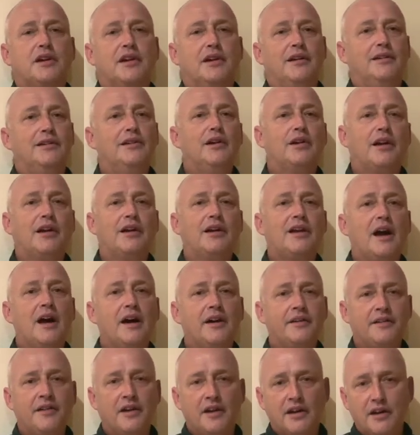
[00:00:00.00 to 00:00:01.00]
a
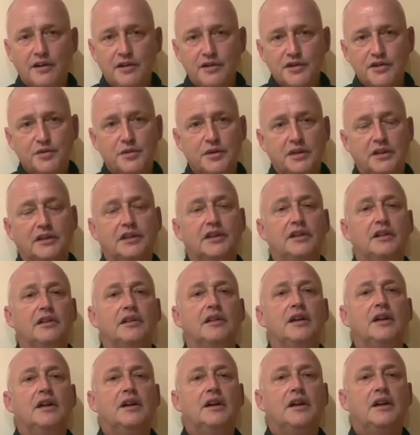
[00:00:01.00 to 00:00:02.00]
garden hose with a little